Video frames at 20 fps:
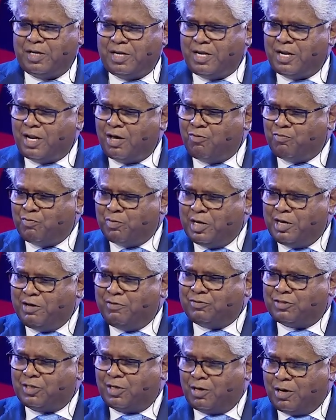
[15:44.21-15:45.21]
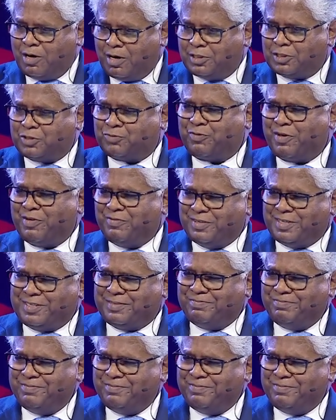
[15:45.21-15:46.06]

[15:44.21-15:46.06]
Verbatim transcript: He now believes in God's favor.